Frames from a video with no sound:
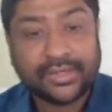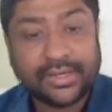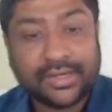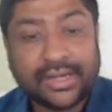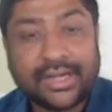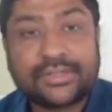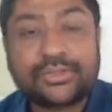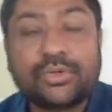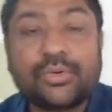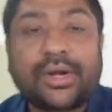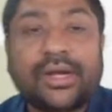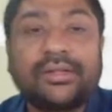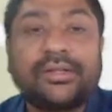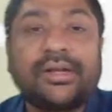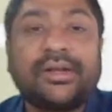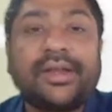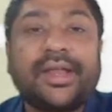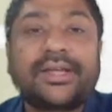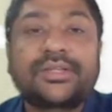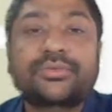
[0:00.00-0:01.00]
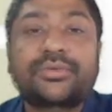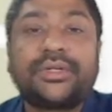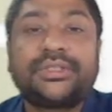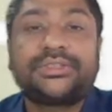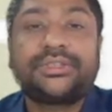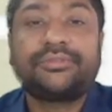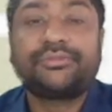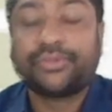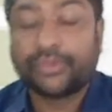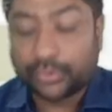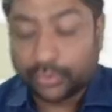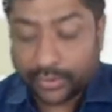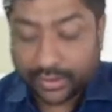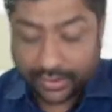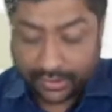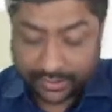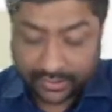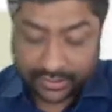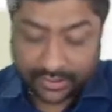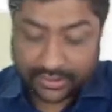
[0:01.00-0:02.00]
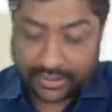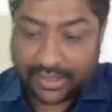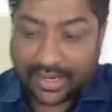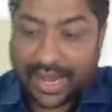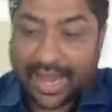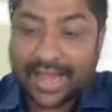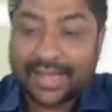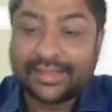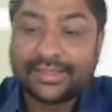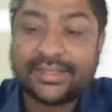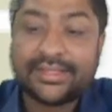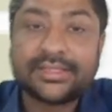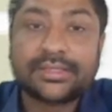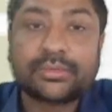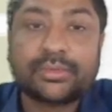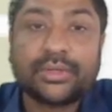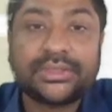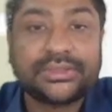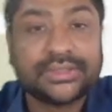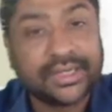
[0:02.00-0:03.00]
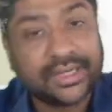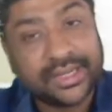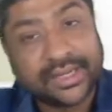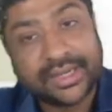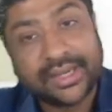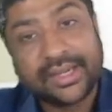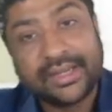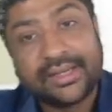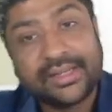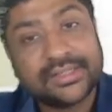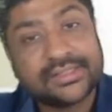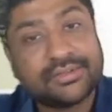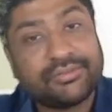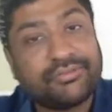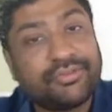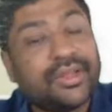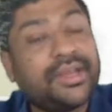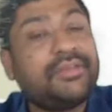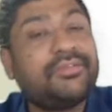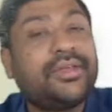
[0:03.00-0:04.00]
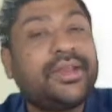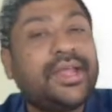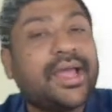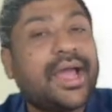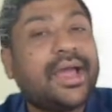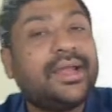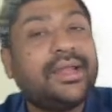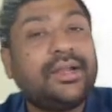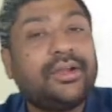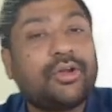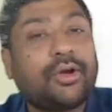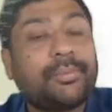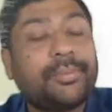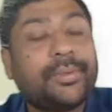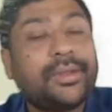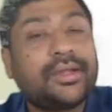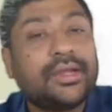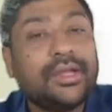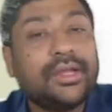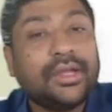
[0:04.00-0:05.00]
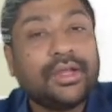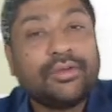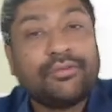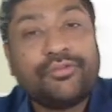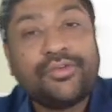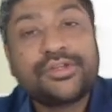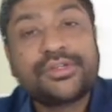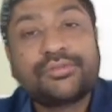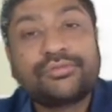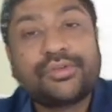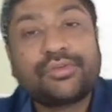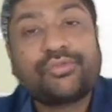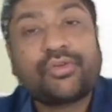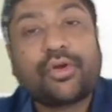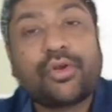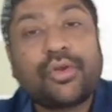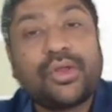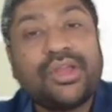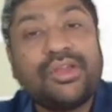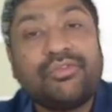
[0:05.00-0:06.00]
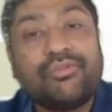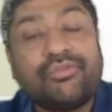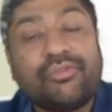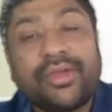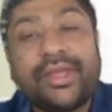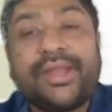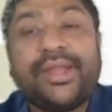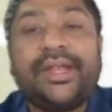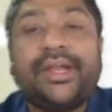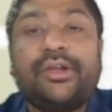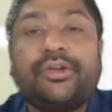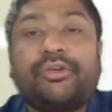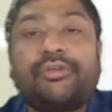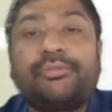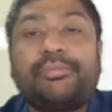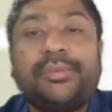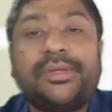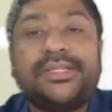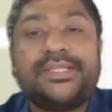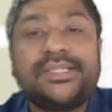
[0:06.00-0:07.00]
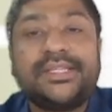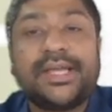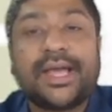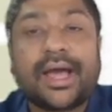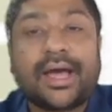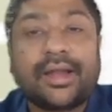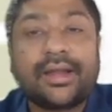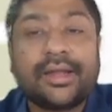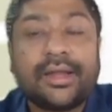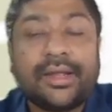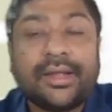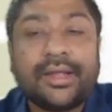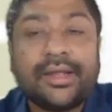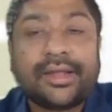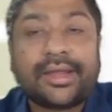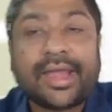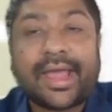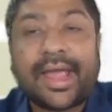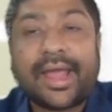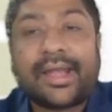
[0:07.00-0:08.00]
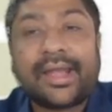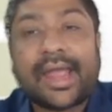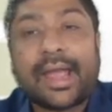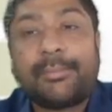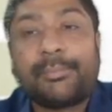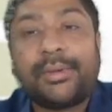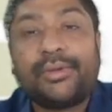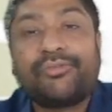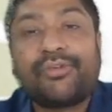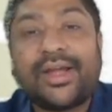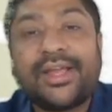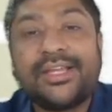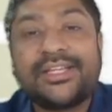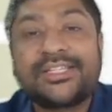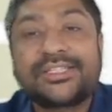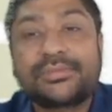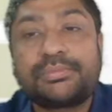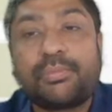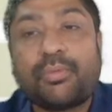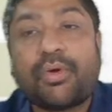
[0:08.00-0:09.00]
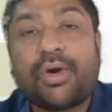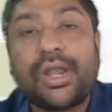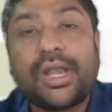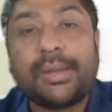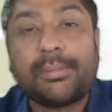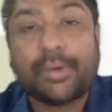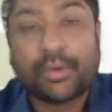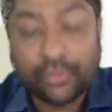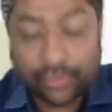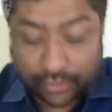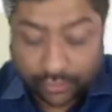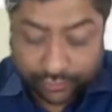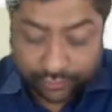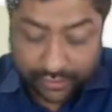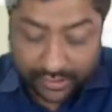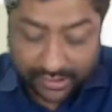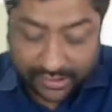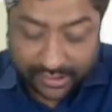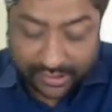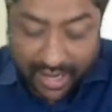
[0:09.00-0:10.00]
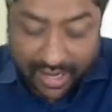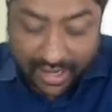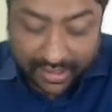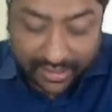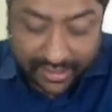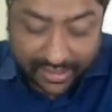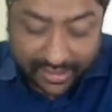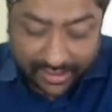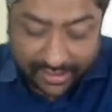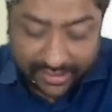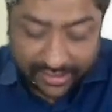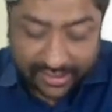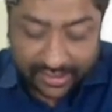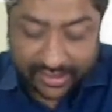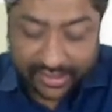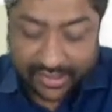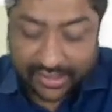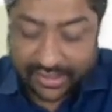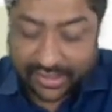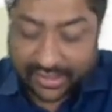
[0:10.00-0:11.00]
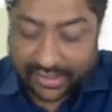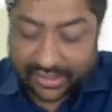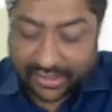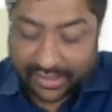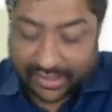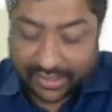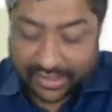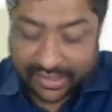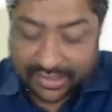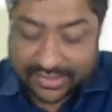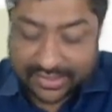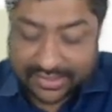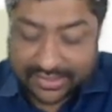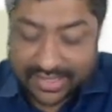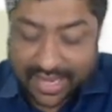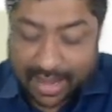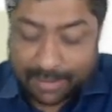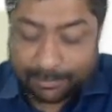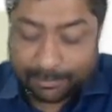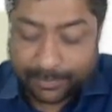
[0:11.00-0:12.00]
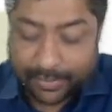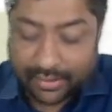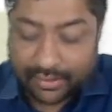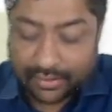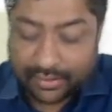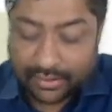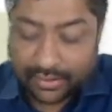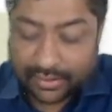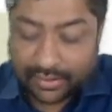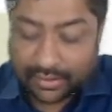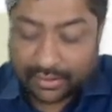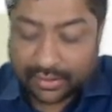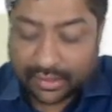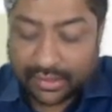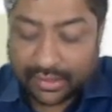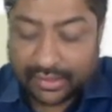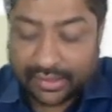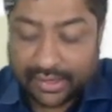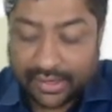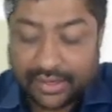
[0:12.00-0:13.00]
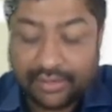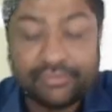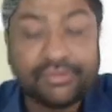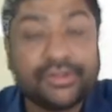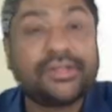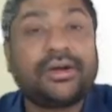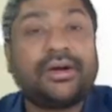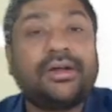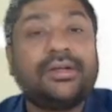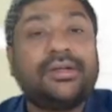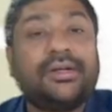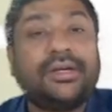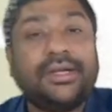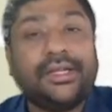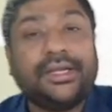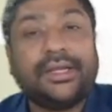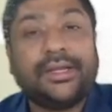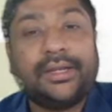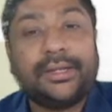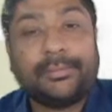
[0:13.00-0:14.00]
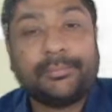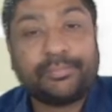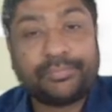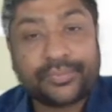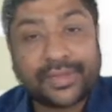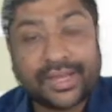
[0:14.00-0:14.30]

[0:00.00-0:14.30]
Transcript: Let's look at the next question for today. And this question again is a very, very high topic. Which of the following variant of PCR can amplify a small amount of target DNA in a sample contained with other DNA?